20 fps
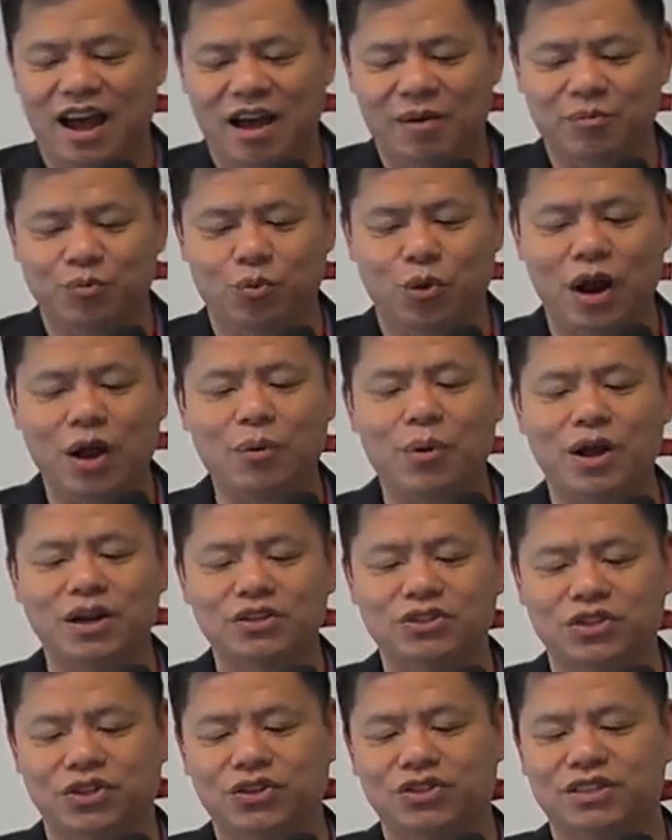um, what I want to
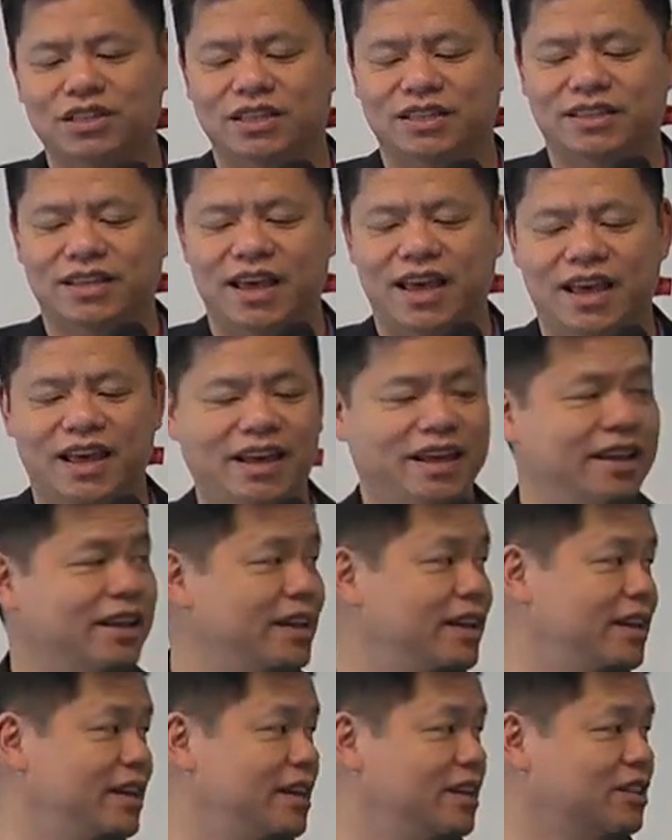do today
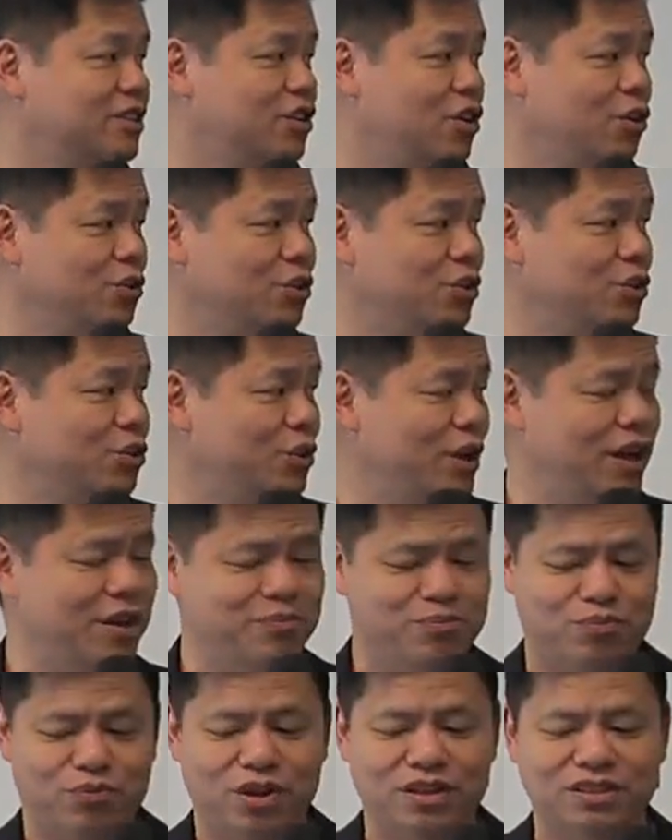is go through a
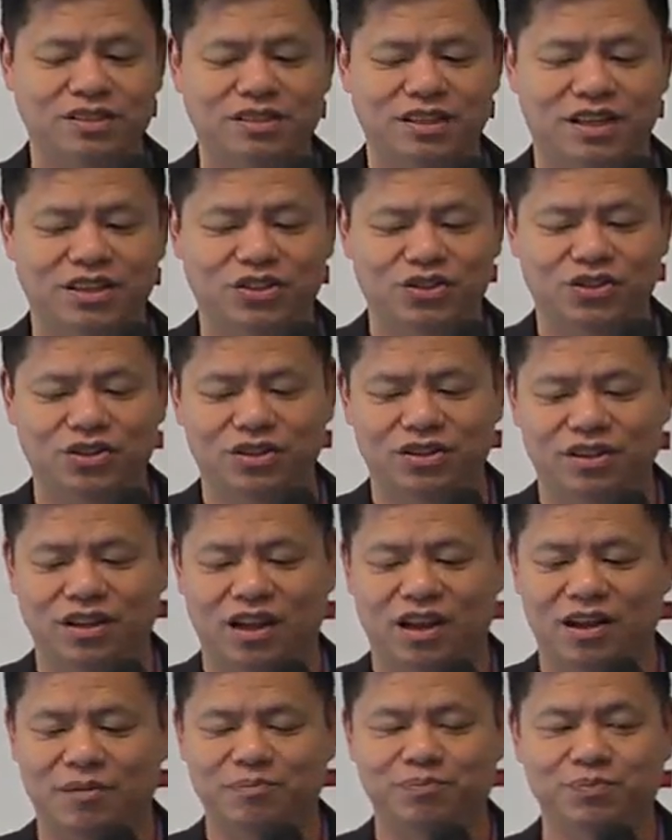presentation.
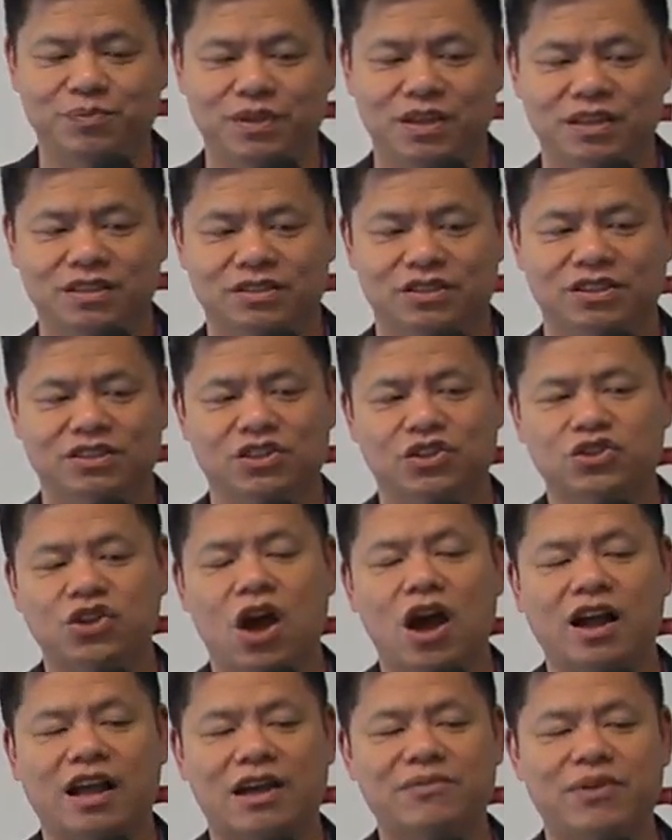Um, so this is a
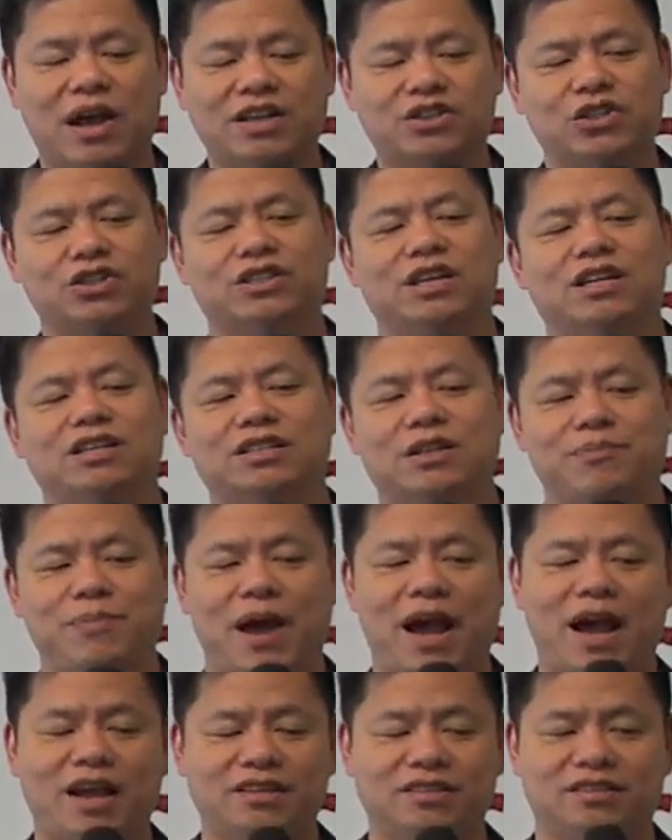talk I've actually done in the
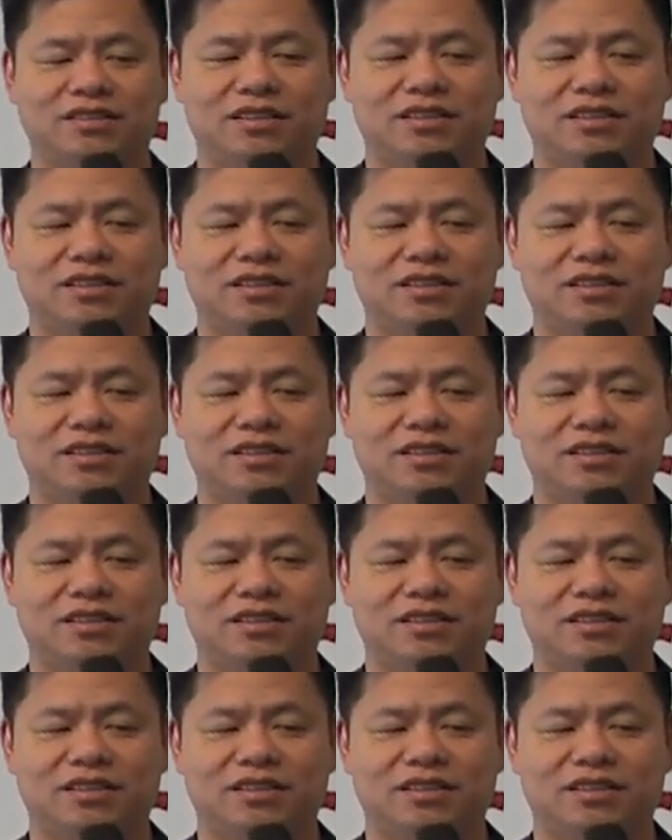past